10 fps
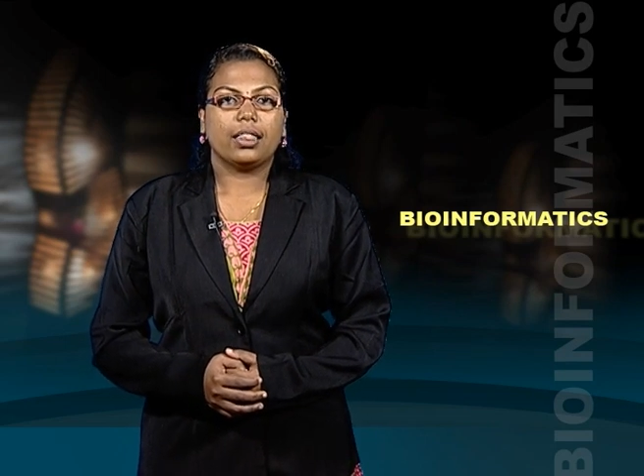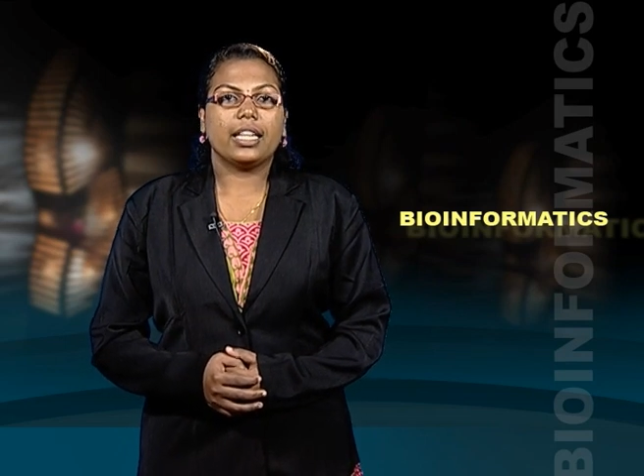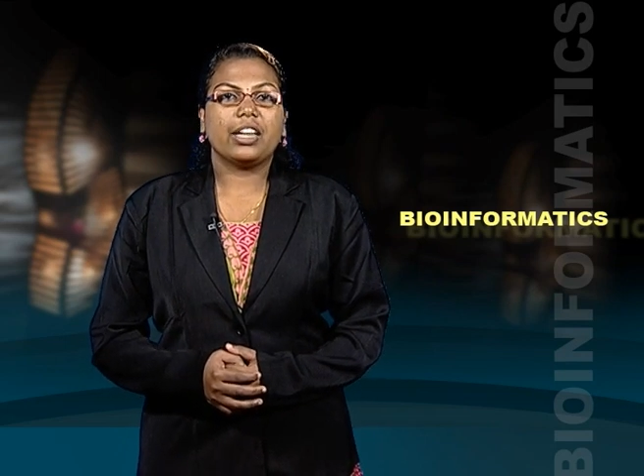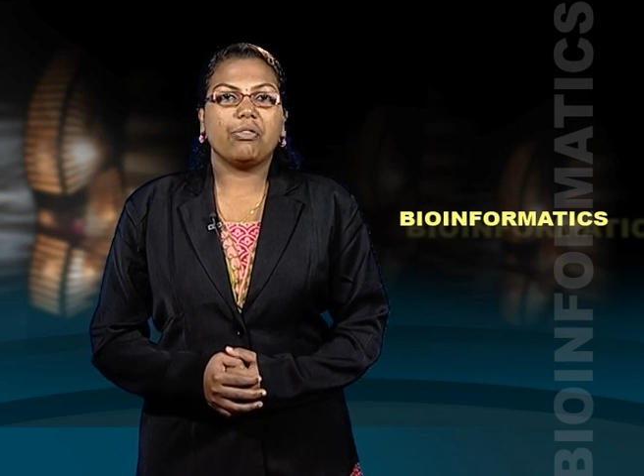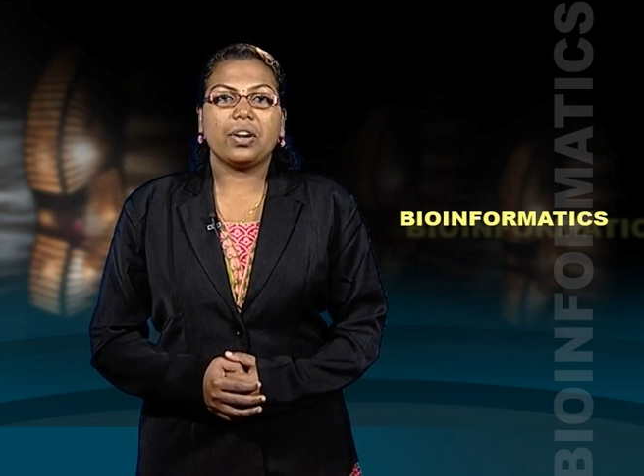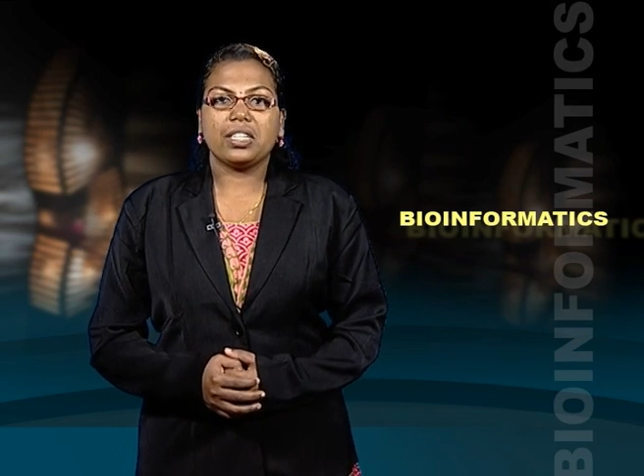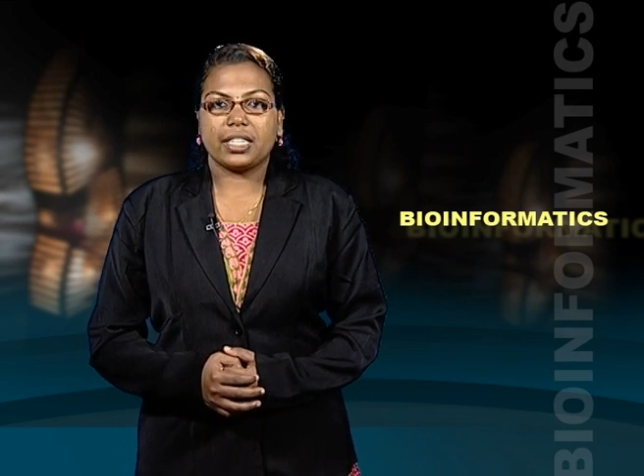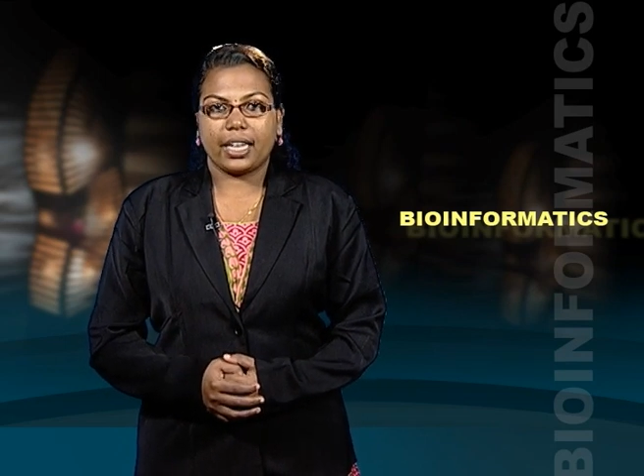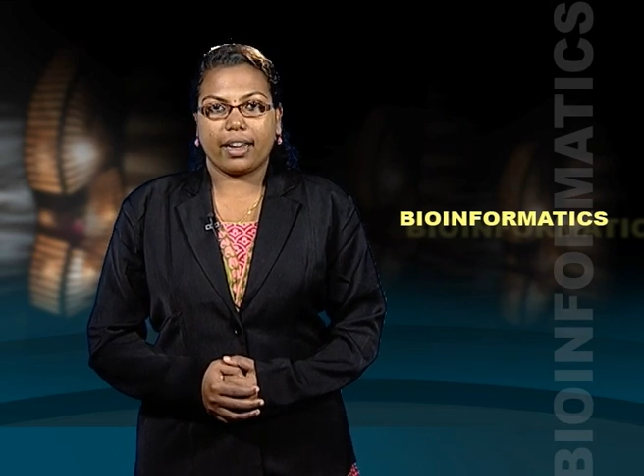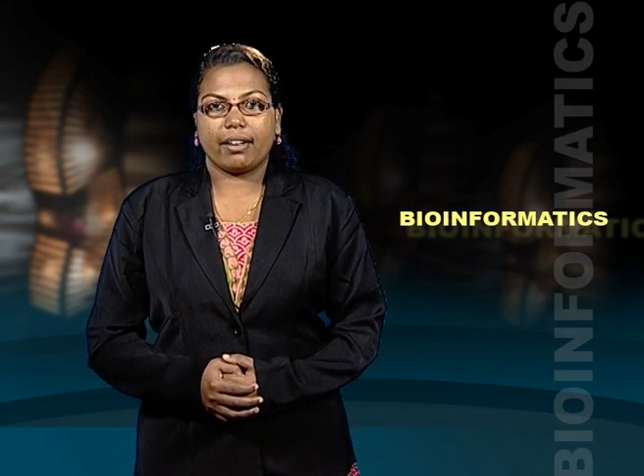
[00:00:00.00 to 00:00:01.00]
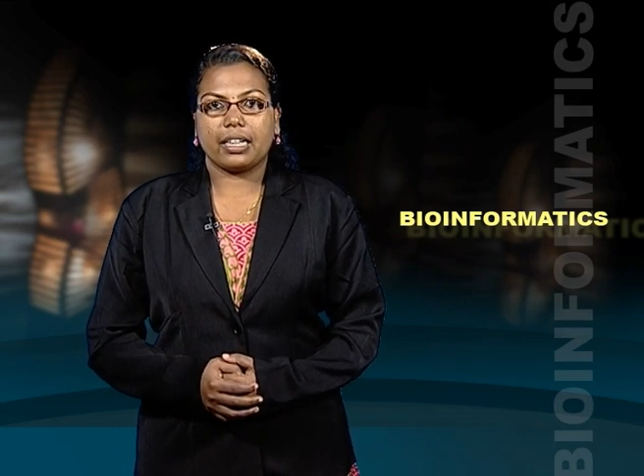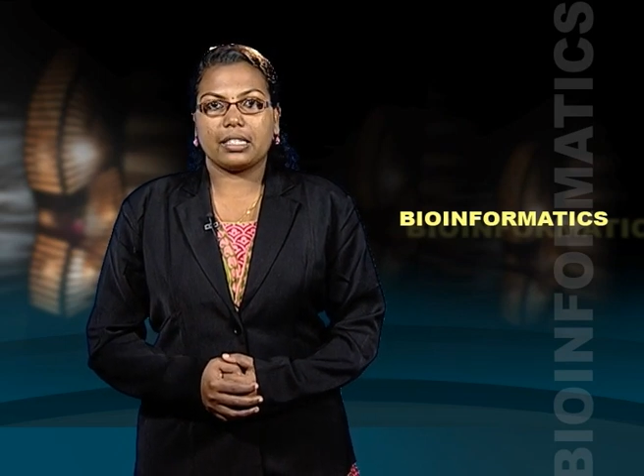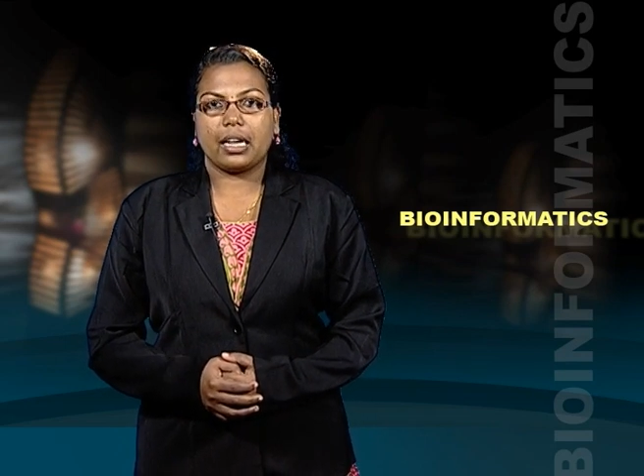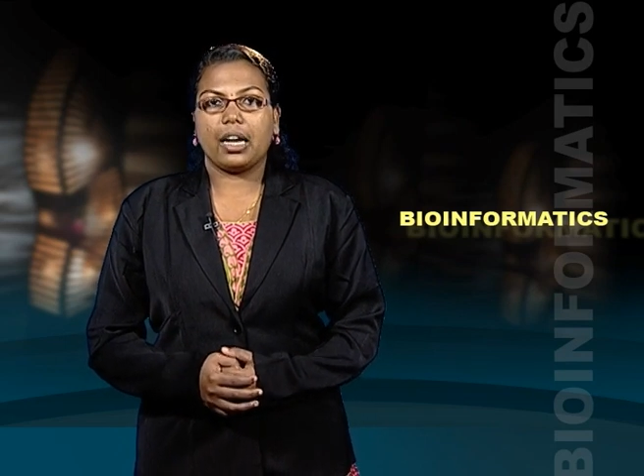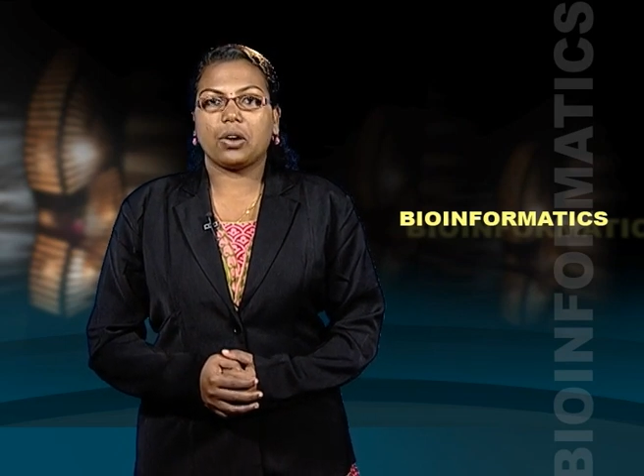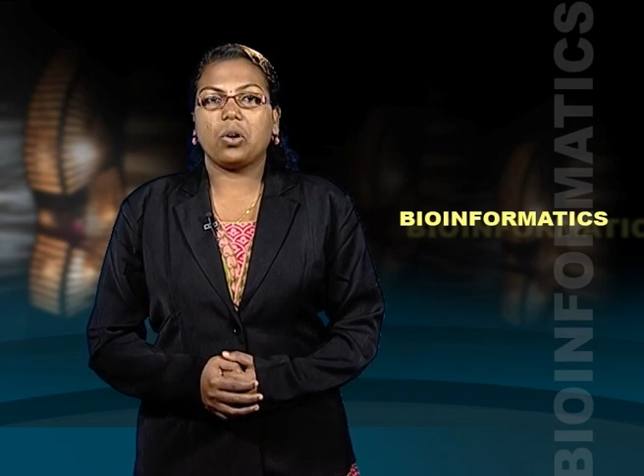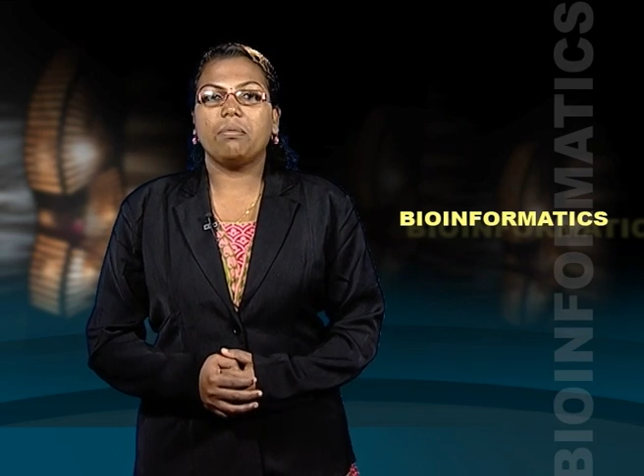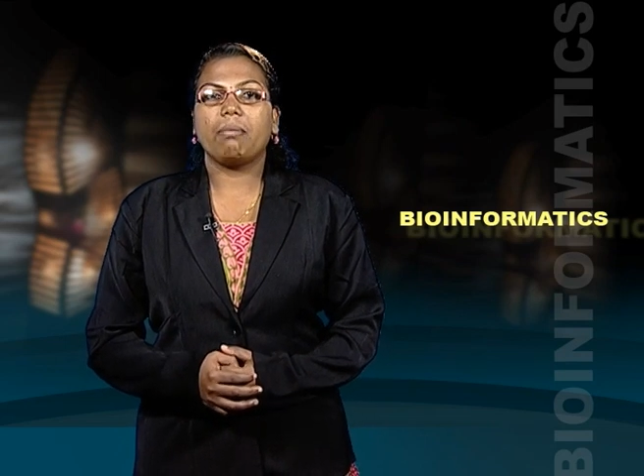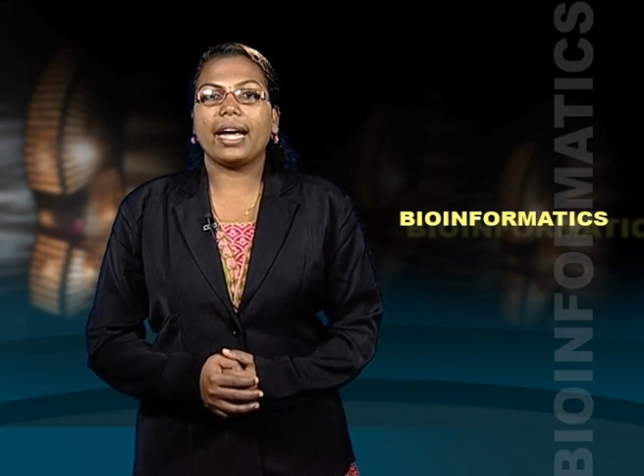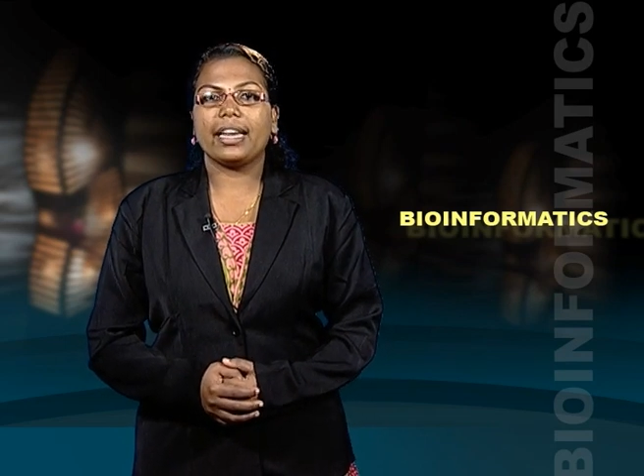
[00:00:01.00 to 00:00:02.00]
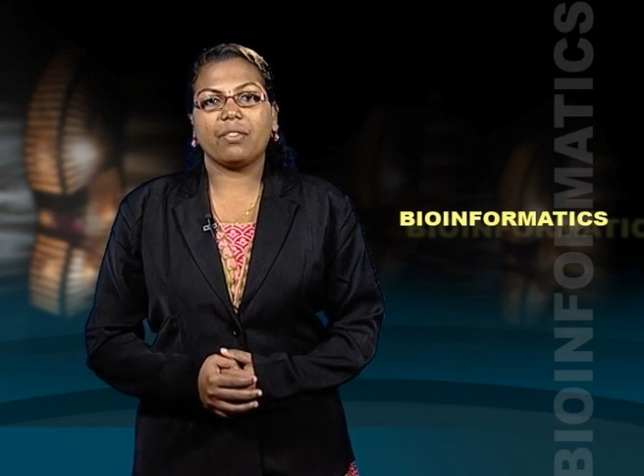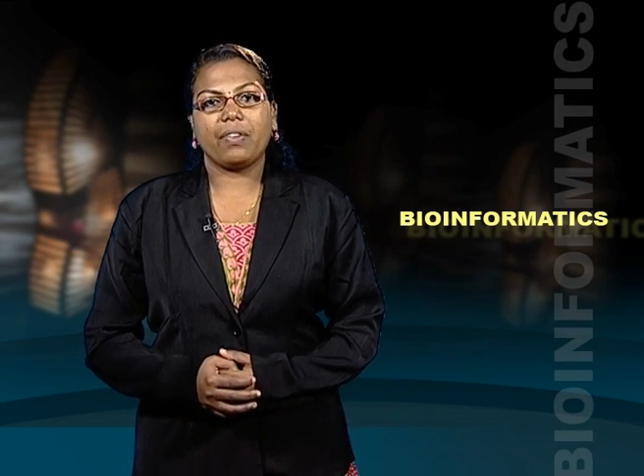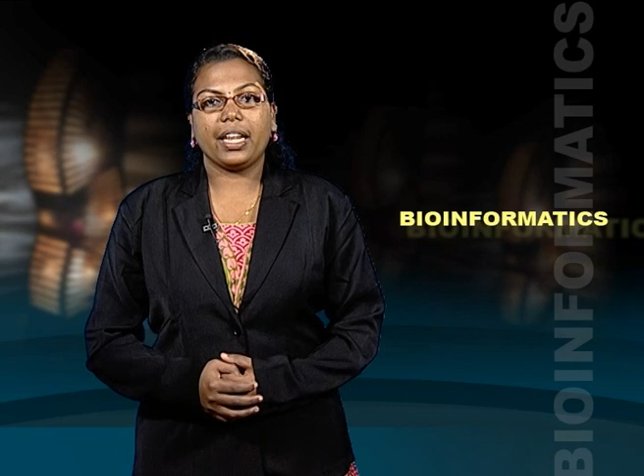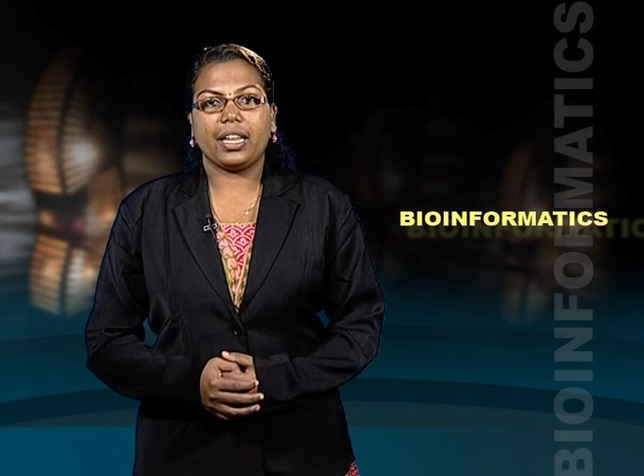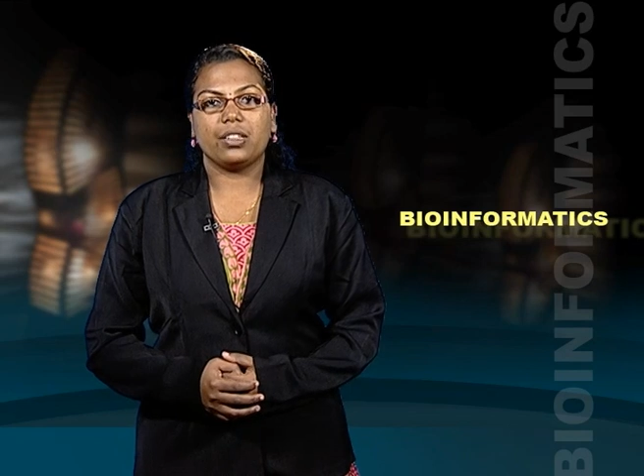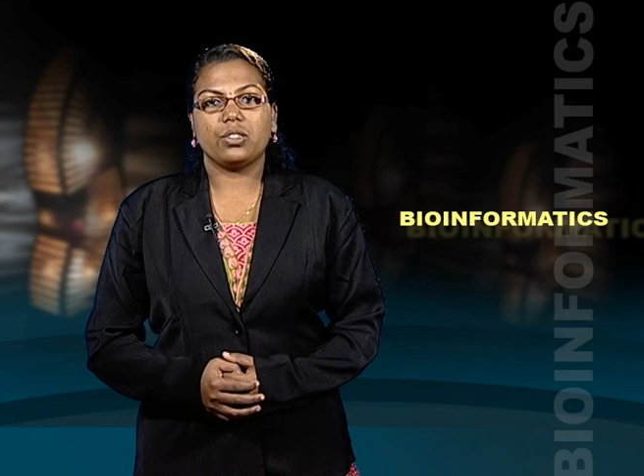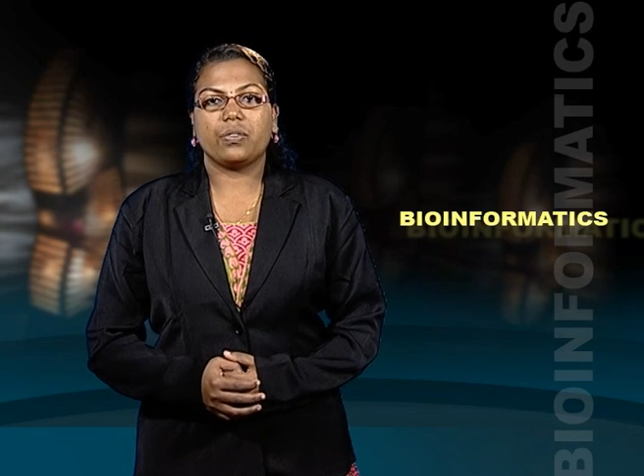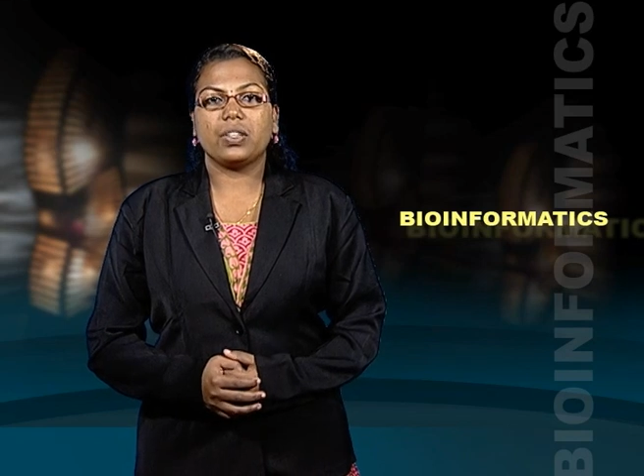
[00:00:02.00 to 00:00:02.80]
The different tRNAs are all minor variants of